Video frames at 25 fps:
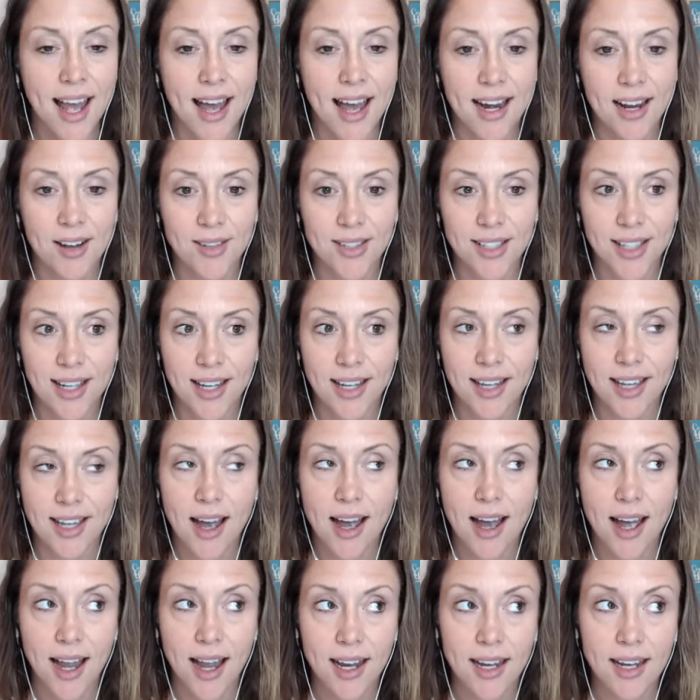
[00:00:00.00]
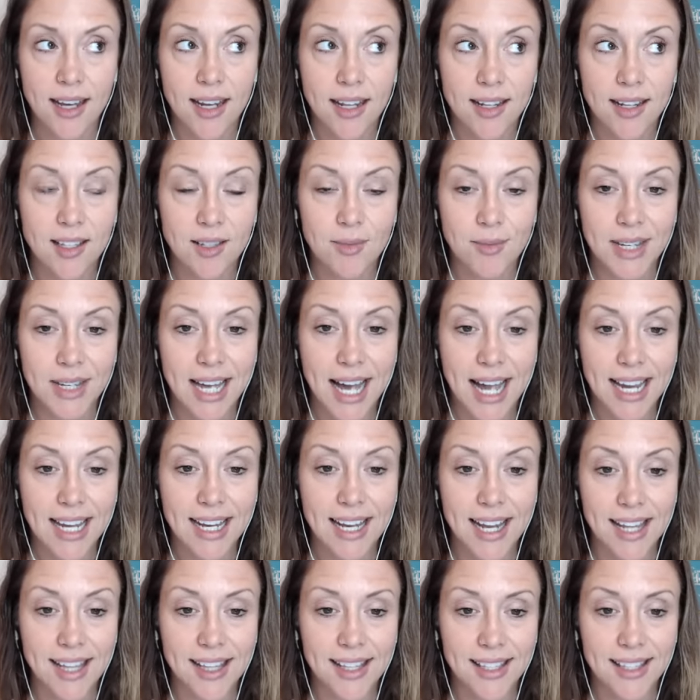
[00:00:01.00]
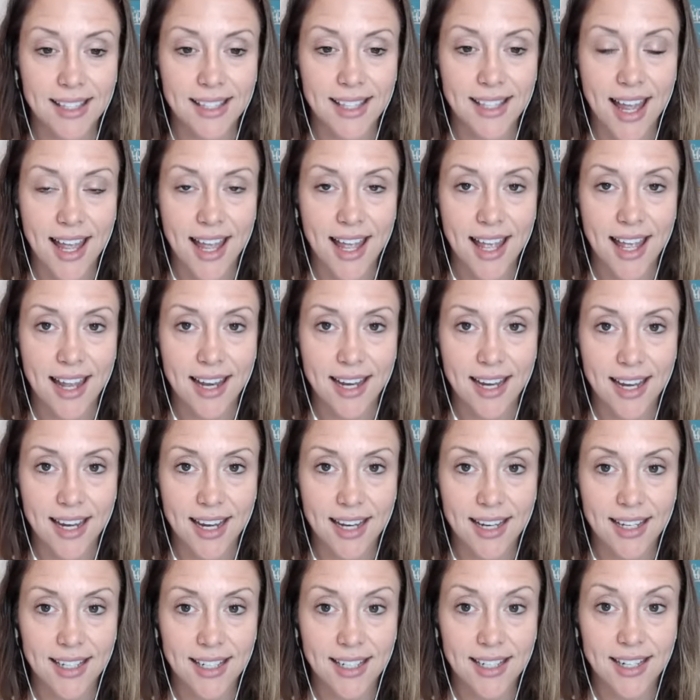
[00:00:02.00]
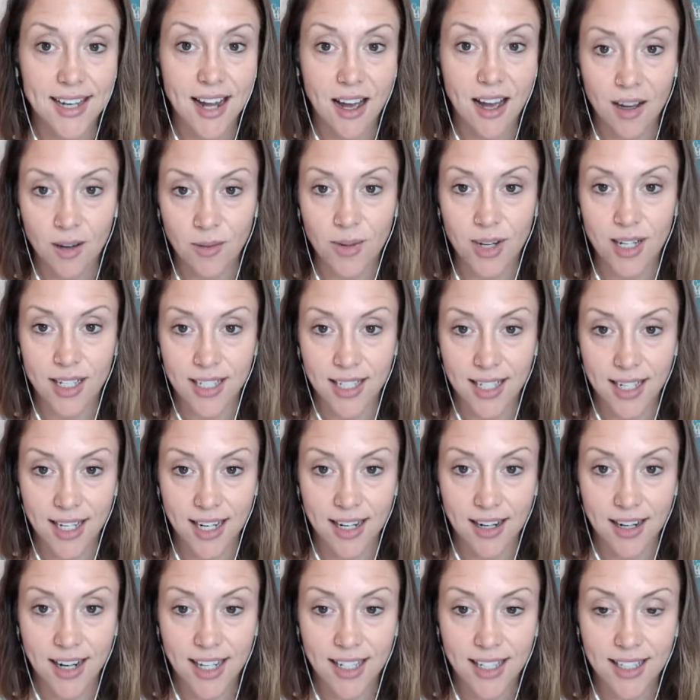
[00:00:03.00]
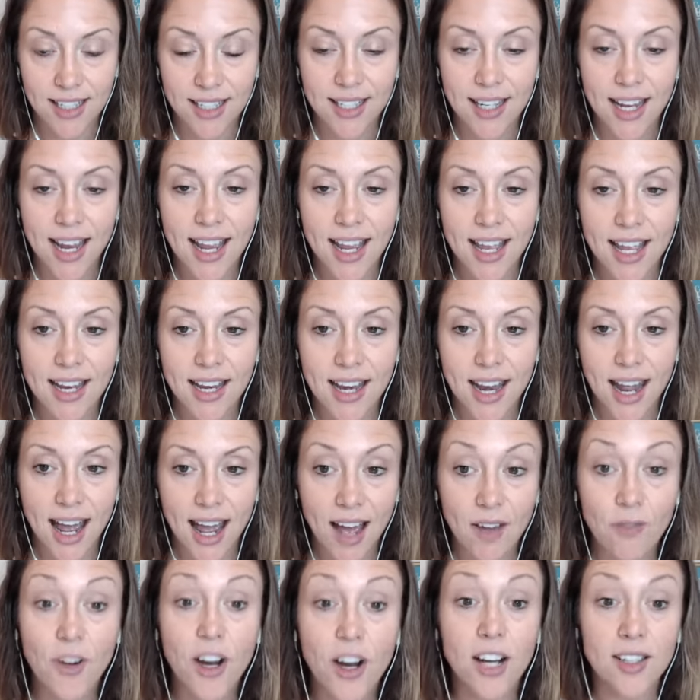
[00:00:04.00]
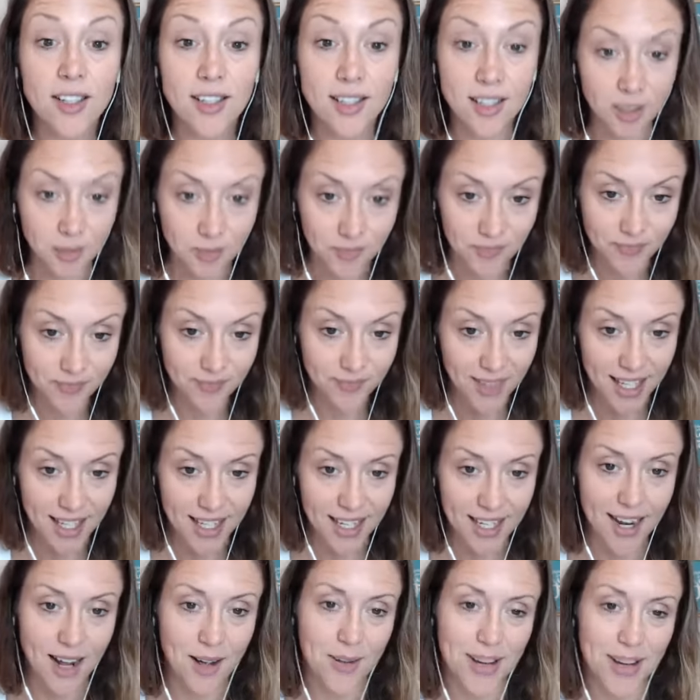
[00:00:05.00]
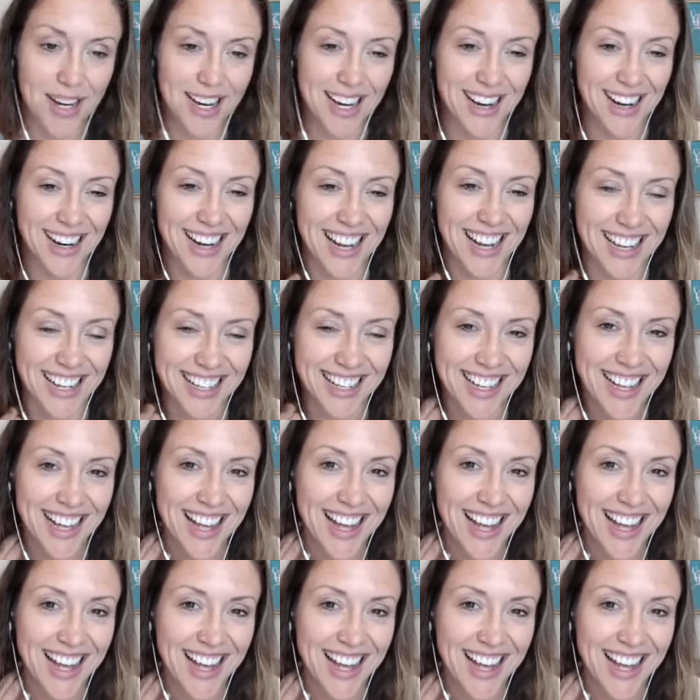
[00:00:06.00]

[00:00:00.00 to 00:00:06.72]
And I was like, Yeah, I need some guidance. And he did not want to hear it. And at first, he did not want to hear it.